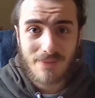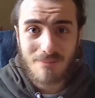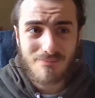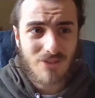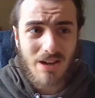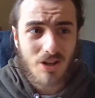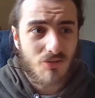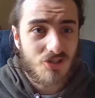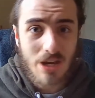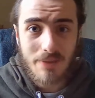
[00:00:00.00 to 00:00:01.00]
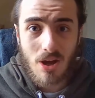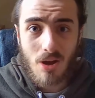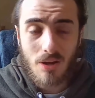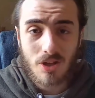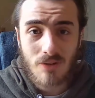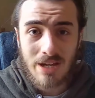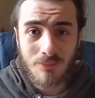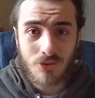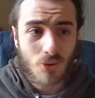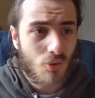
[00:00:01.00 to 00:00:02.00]
don't know, Gem and the
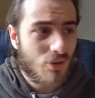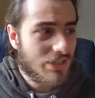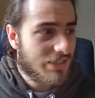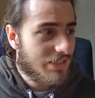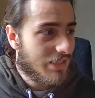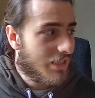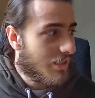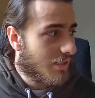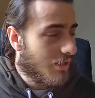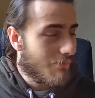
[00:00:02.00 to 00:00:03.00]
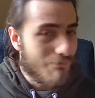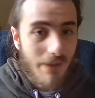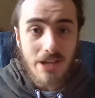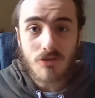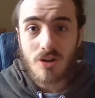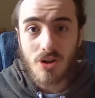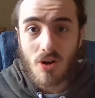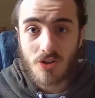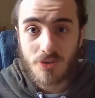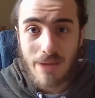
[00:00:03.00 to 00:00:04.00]
Holograms, or
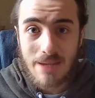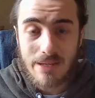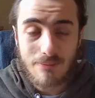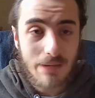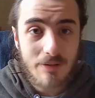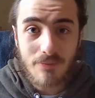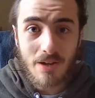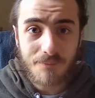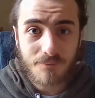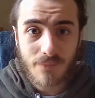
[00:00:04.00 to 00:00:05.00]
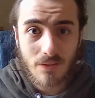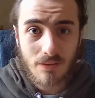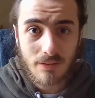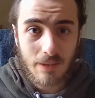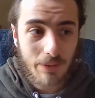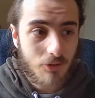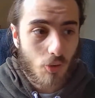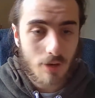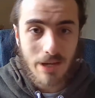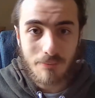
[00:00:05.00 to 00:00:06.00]
Micronauts, maybe. they've been
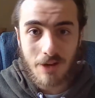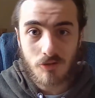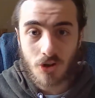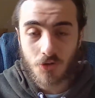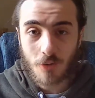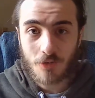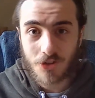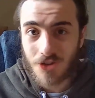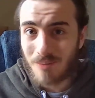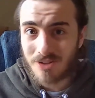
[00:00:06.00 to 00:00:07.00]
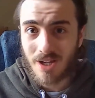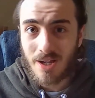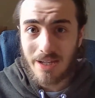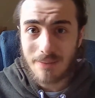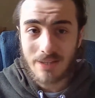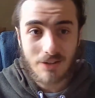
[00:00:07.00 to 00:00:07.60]
talking about Micronauts film for some time, and